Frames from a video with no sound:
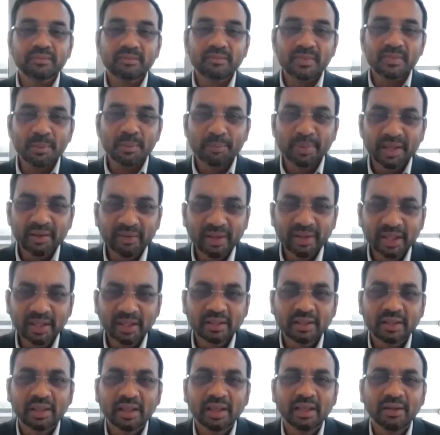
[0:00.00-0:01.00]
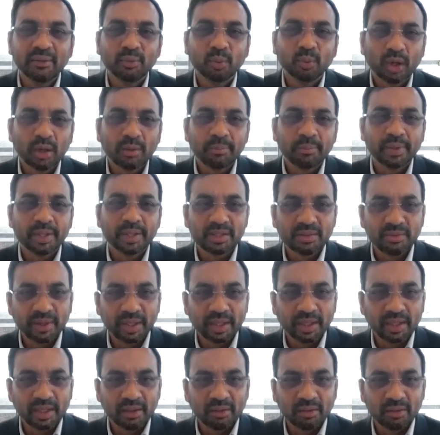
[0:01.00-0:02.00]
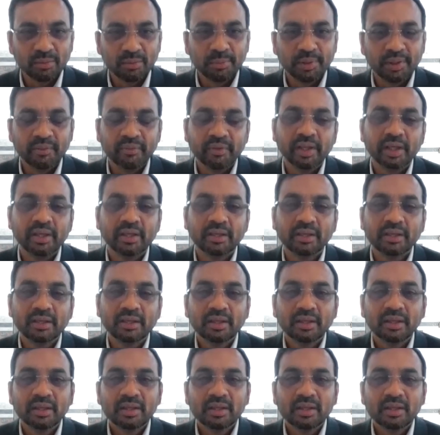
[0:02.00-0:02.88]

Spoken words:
between the three, what best we can do between.